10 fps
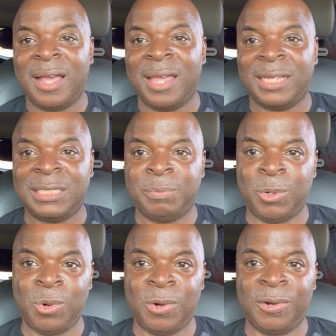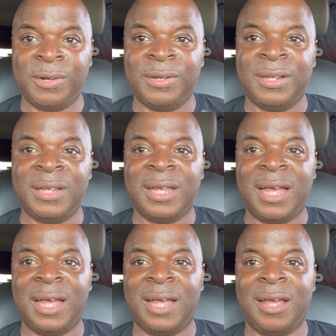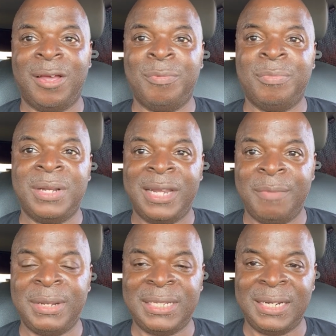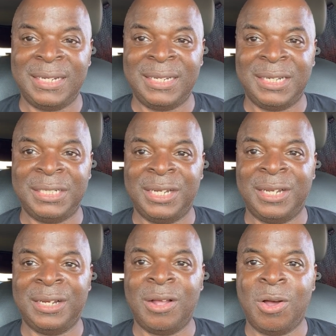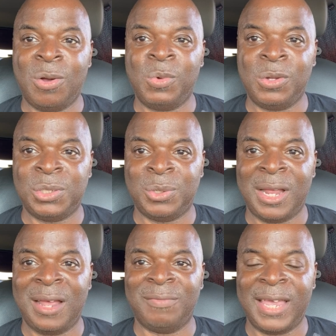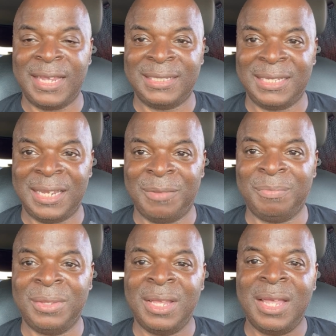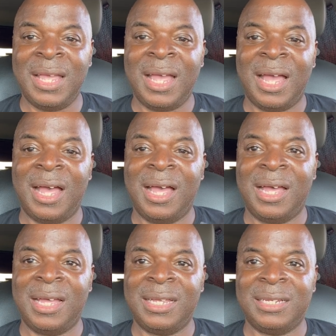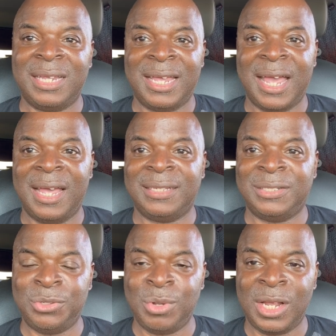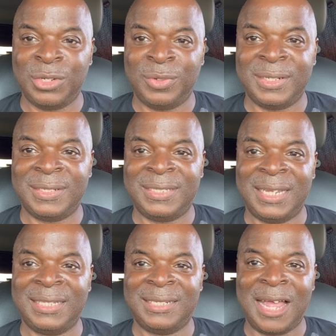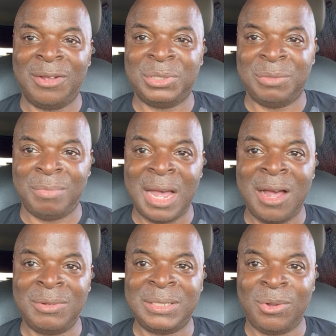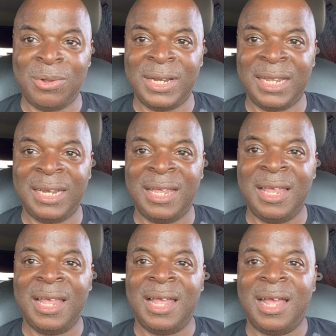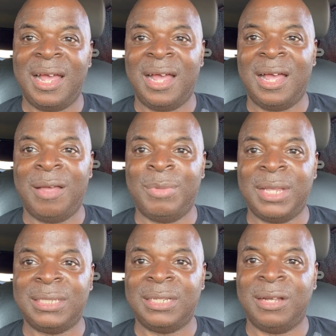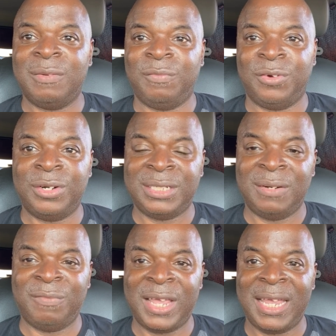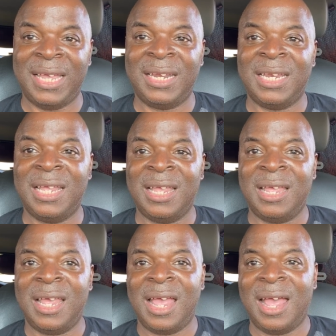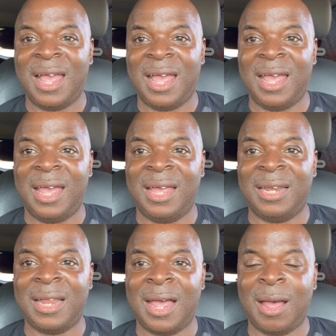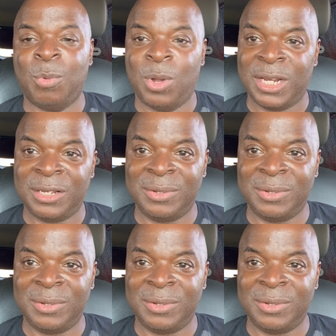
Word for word: Explorer um, limited edition all-wheel drive SE. Uh, it has 206,000 miles on it. Um, it's a conversion van and I wanted you